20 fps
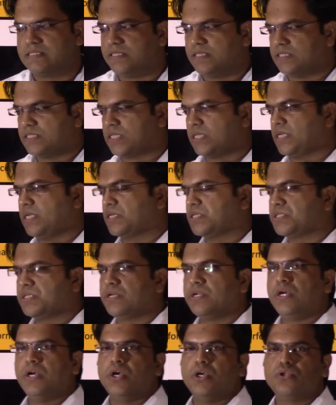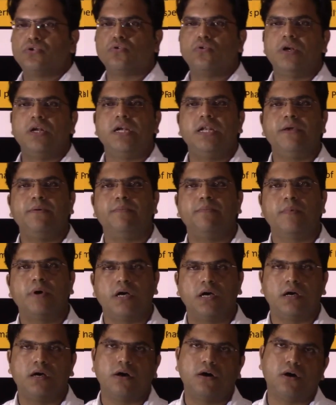this election solely
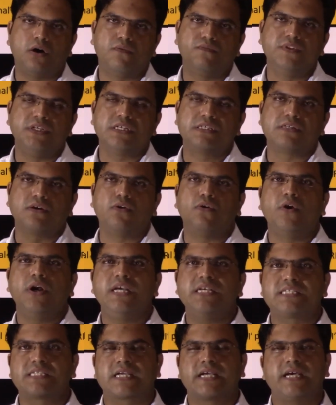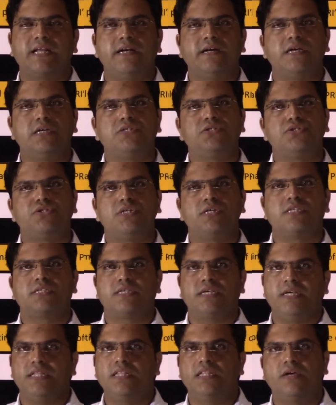of this honest
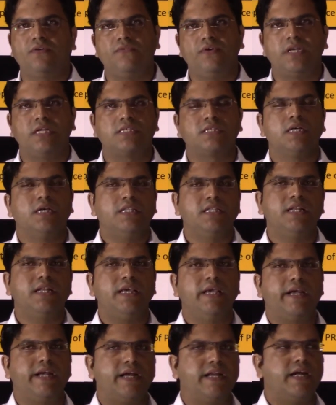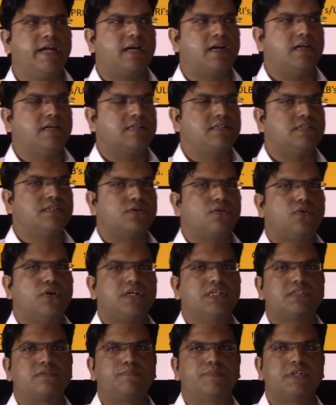credentials in the village, then he can, at least this
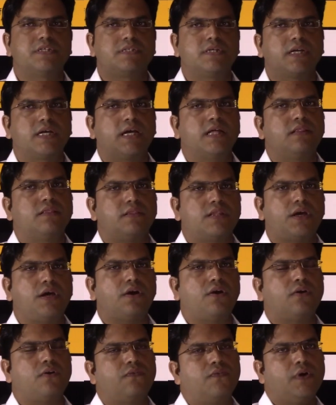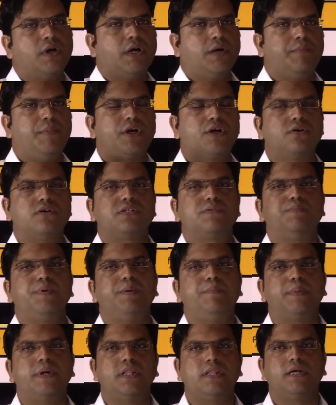honest person can think of, because
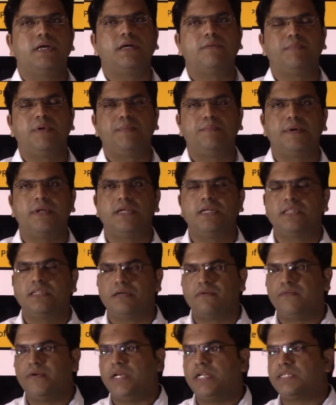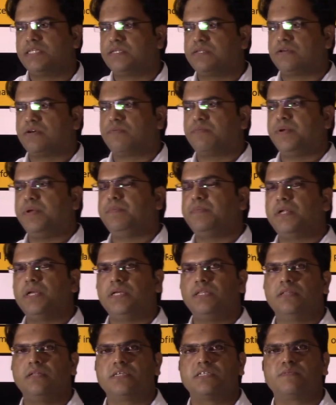people in the villages or people
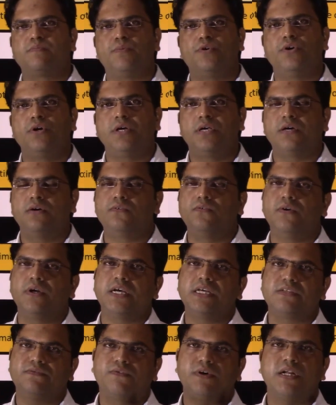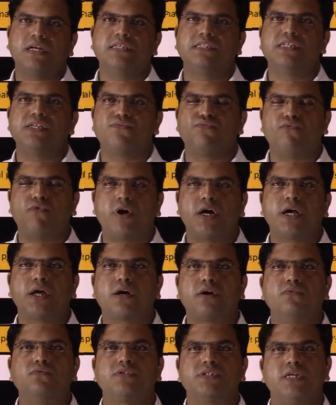in the small town, as far as this ward
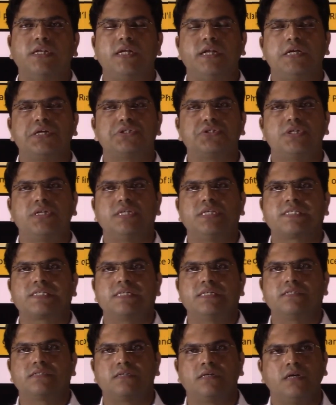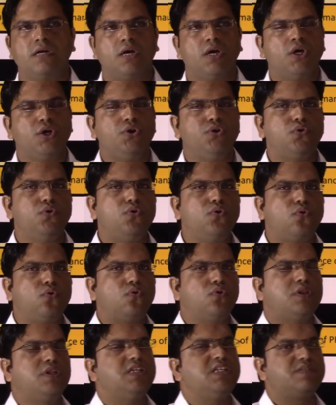council election is concerned, you
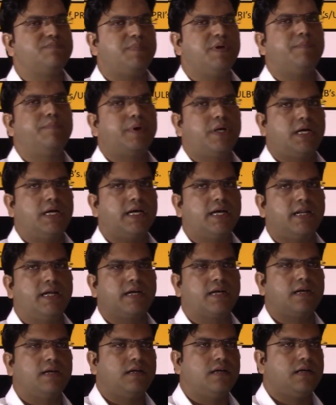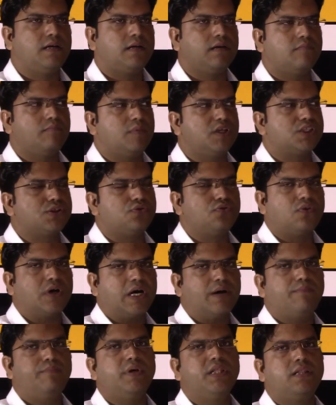know these people directly, means you
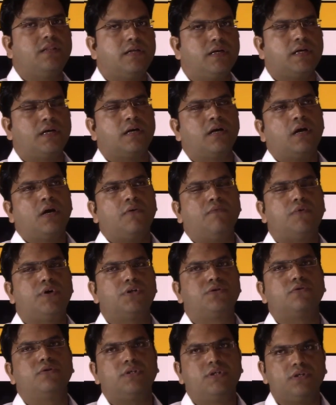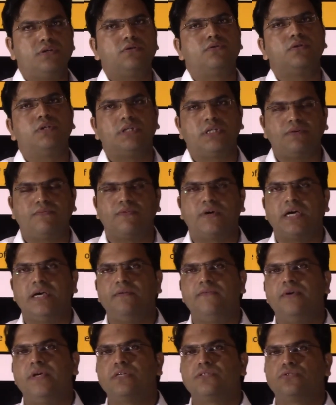have been there for 20 or
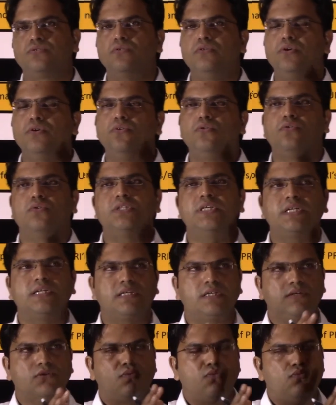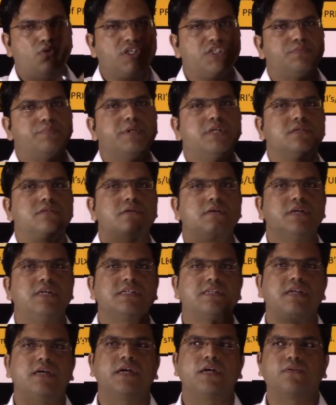25 years, so you know that which person
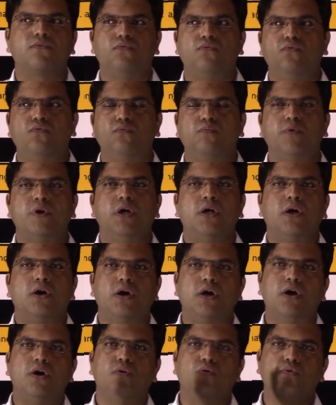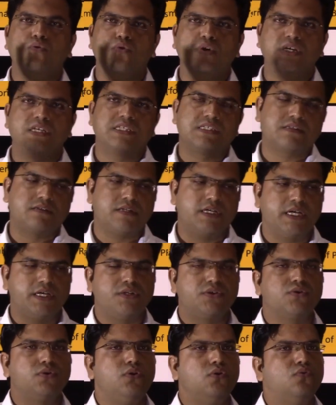is like who is trying
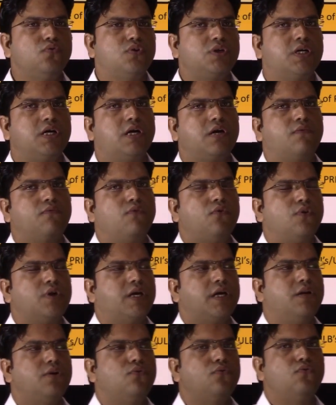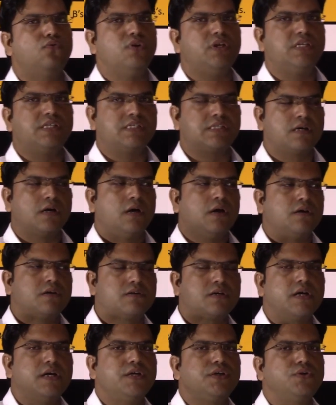to loot our vote and who is
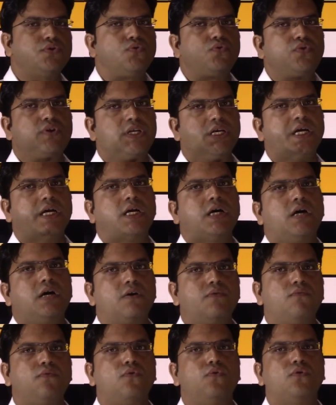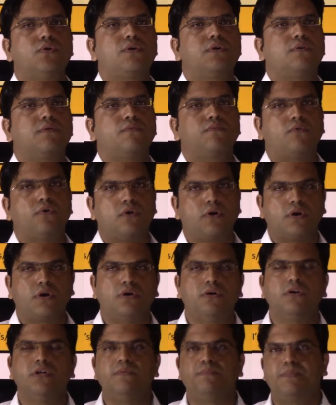trying to take our vote for
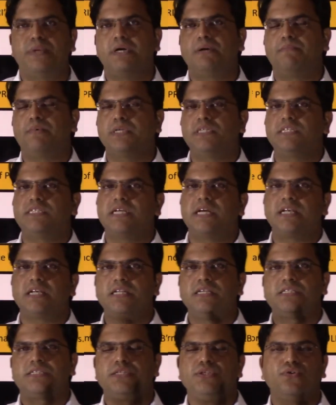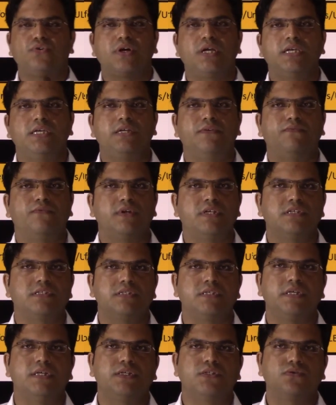good purposes. At least you can
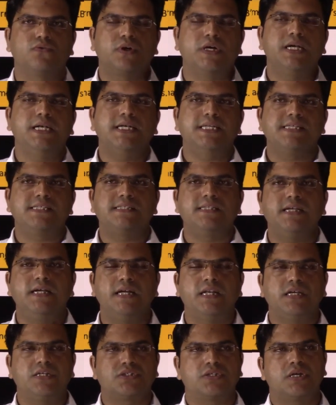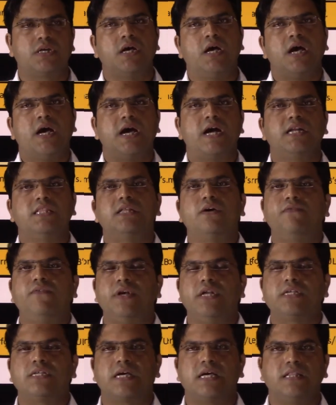differentiate. So contesting election at the
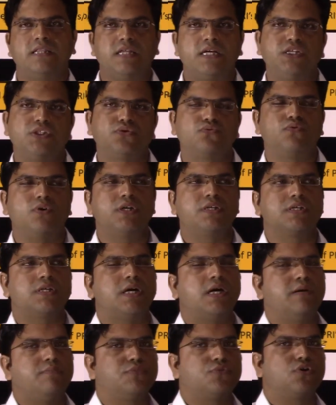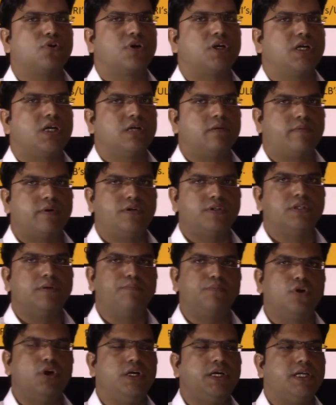village, and that's what I am talking about, the
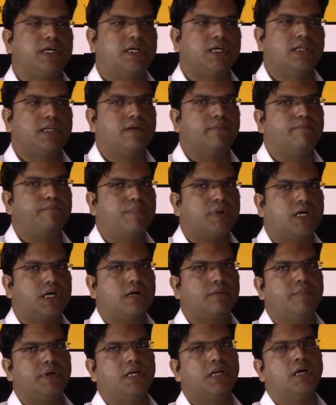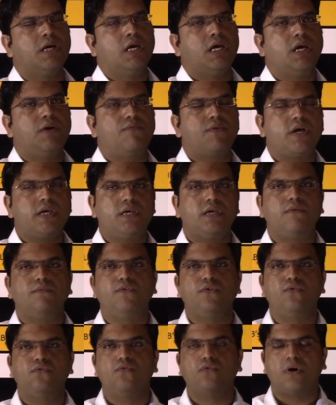political empowerment. If I give
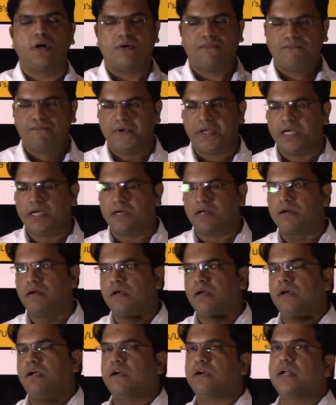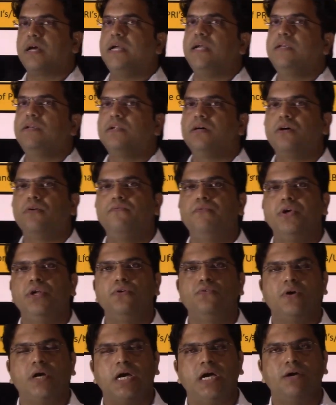you a figure, right now we
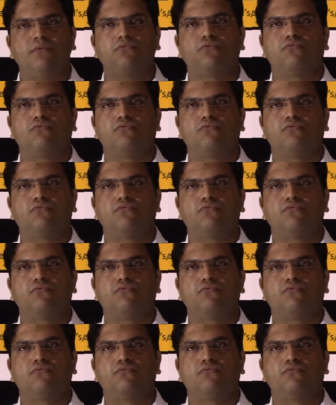do have